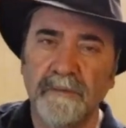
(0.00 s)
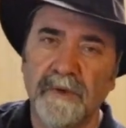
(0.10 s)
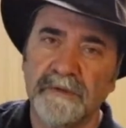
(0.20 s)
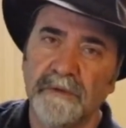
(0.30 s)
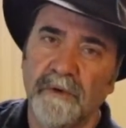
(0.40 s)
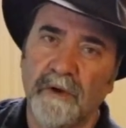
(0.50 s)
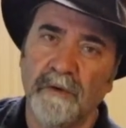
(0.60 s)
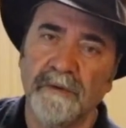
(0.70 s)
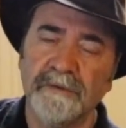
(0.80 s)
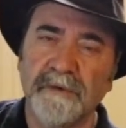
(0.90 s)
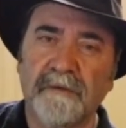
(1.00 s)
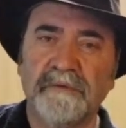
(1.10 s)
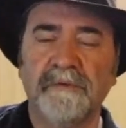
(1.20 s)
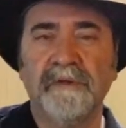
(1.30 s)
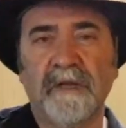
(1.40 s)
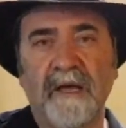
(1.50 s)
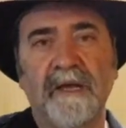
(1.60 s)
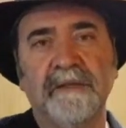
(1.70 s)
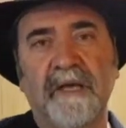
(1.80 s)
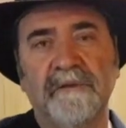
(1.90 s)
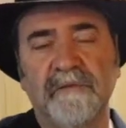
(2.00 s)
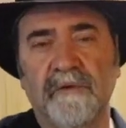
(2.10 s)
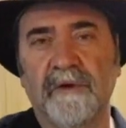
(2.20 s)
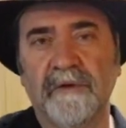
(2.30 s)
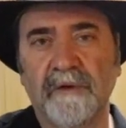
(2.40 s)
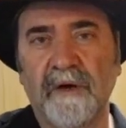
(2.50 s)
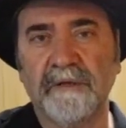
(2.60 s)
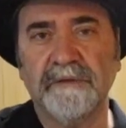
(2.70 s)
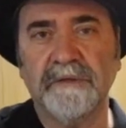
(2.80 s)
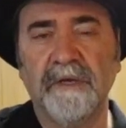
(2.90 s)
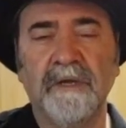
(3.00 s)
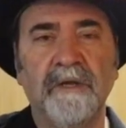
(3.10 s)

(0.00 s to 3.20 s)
because you'll always have to rely on that for a crutch.